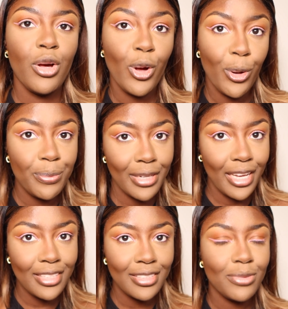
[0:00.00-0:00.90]
Up
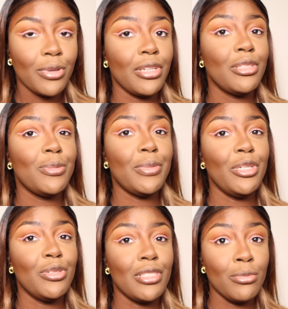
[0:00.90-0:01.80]
next, we're going to be
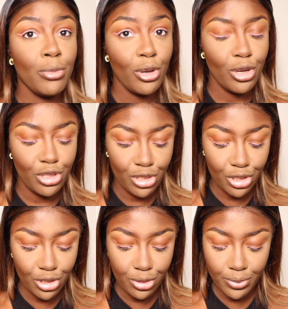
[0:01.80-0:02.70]
using
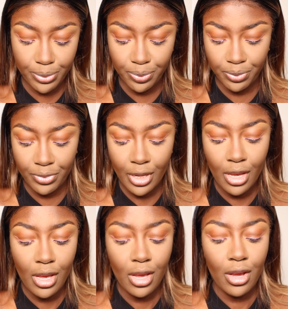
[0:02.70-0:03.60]
blush.
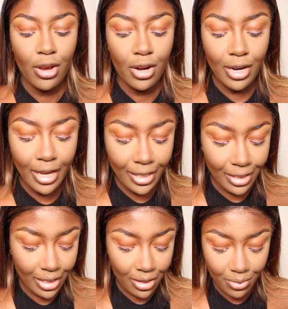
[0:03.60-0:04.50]

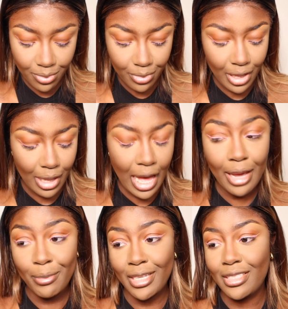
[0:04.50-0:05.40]
Lately, I
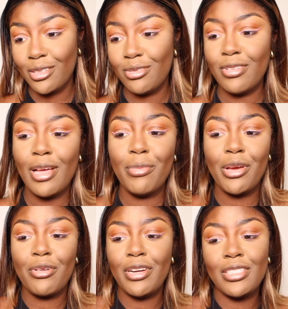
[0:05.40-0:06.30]
myself am a
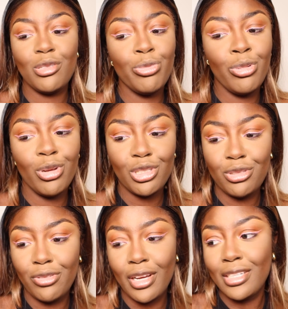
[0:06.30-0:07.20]
crazy blush
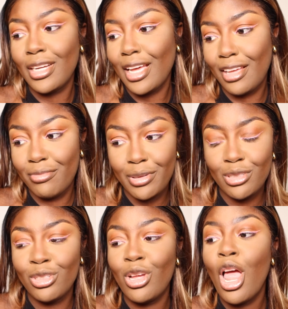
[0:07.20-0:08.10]
fan. I have
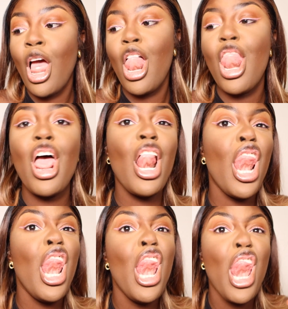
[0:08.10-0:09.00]
been
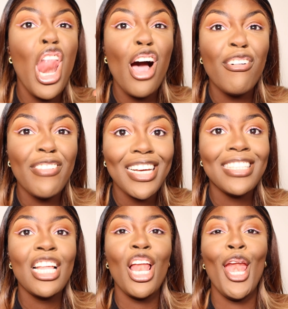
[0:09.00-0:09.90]

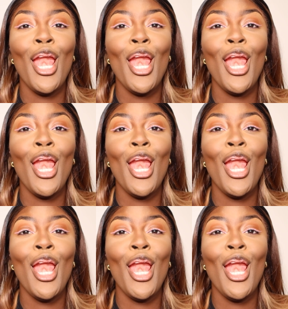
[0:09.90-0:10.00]
loving